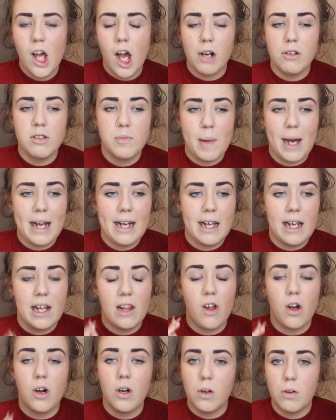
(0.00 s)
I was panicking
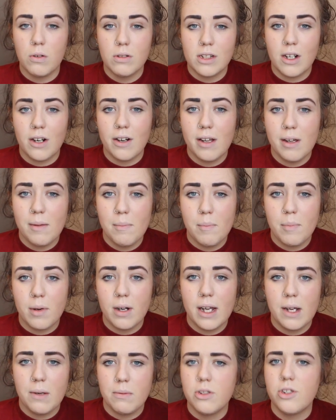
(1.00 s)
the whole time,
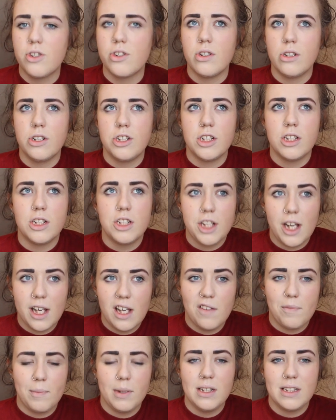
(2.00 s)
but it was such an
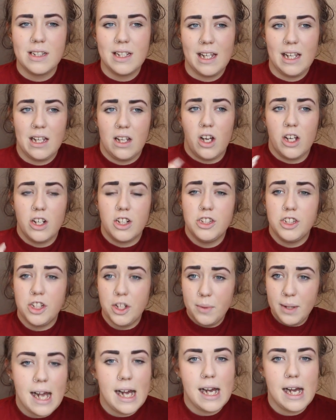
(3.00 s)
achievement to think that I could
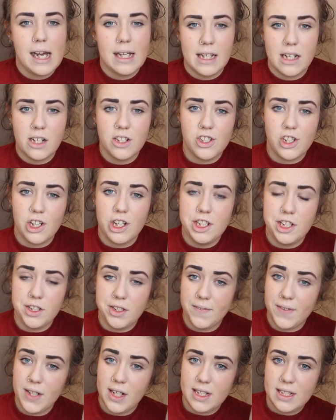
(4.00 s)
do it. And then I started
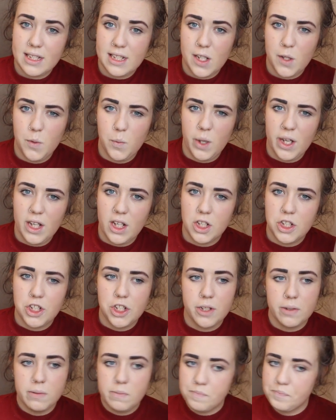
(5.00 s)
university,
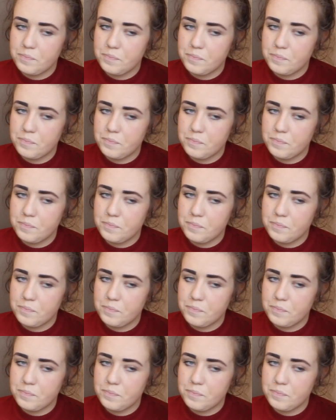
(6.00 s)
which